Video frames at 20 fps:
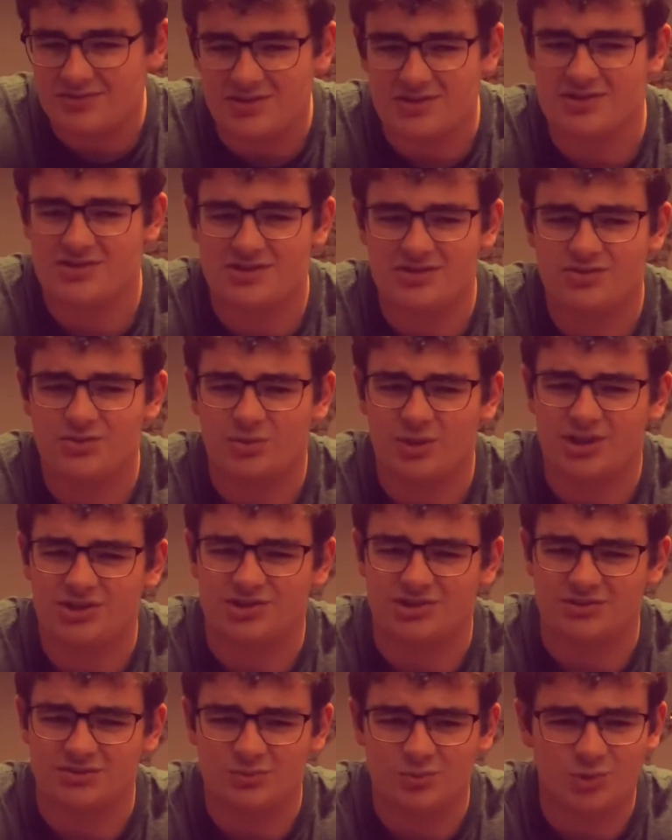to the
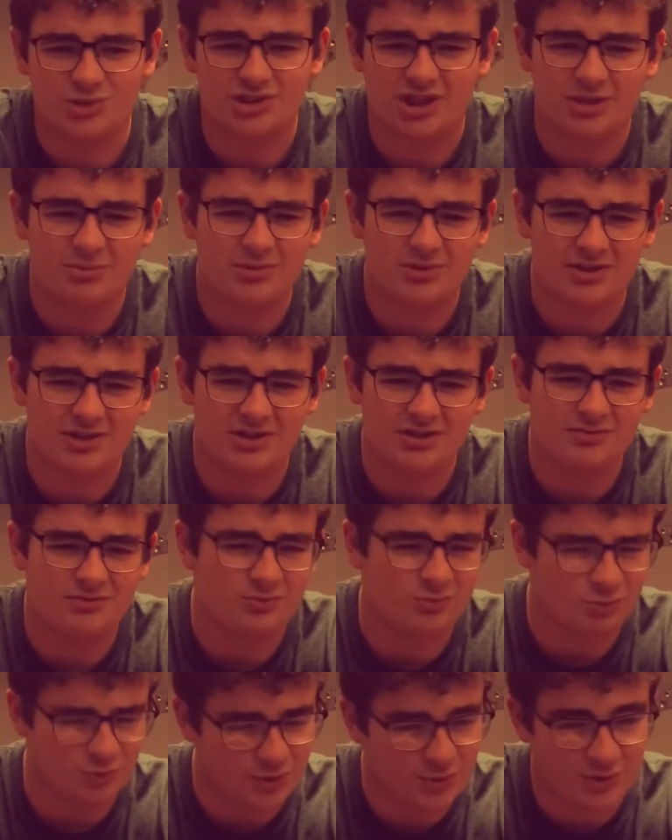situation, which I believe
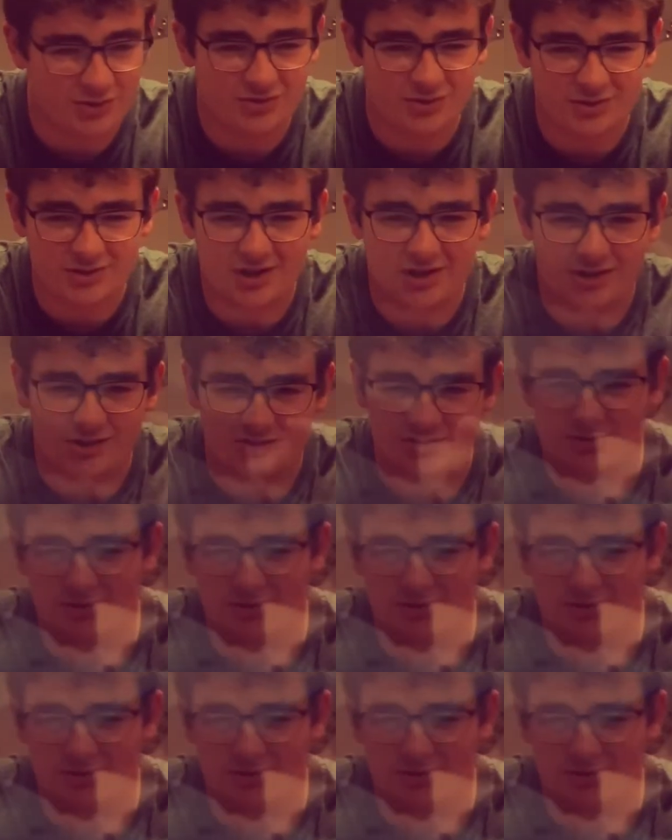ruins her character